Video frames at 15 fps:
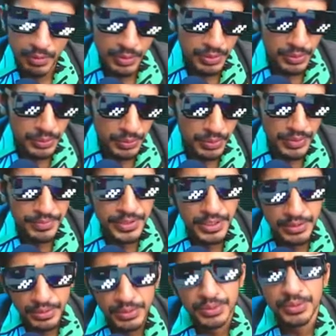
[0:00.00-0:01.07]
what to do if
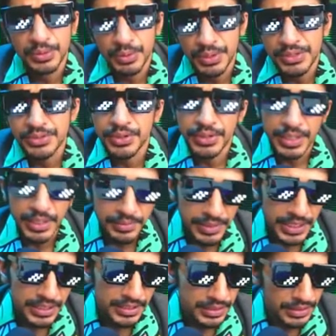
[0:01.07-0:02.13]
they know it's not
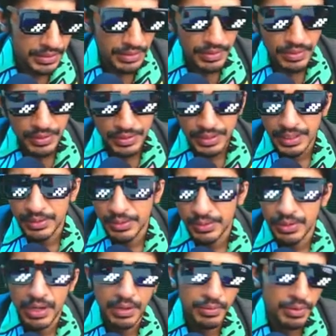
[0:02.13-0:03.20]
convenient or they don't
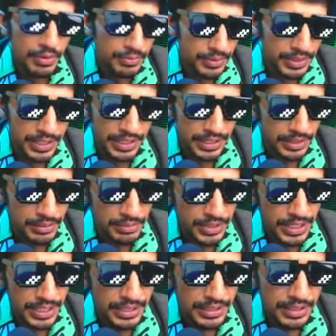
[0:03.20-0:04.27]
know how often they can do
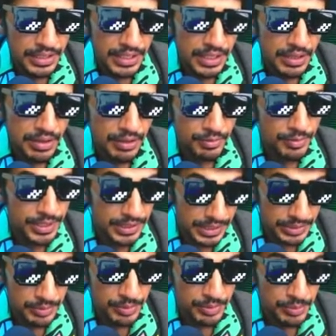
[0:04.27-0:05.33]
that or when
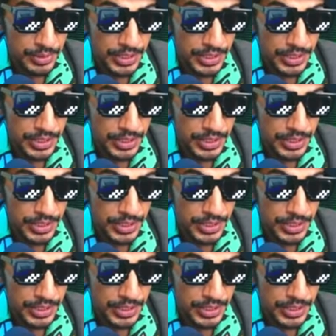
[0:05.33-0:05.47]
they should do